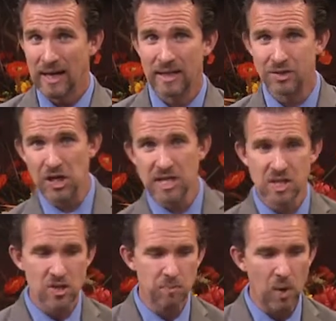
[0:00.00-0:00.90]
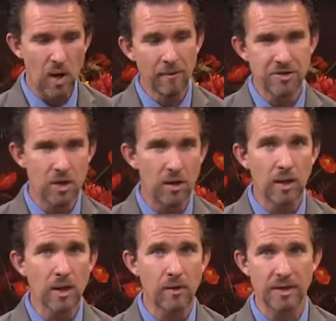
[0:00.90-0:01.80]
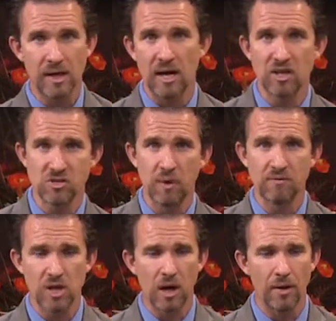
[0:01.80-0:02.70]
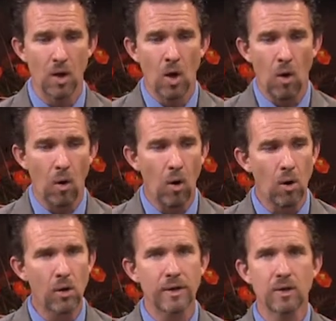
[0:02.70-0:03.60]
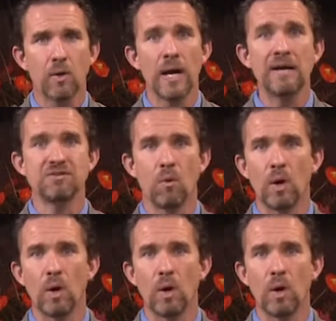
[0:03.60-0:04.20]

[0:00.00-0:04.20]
And Jesus promised earlier in the Gospel of John, all are in the graves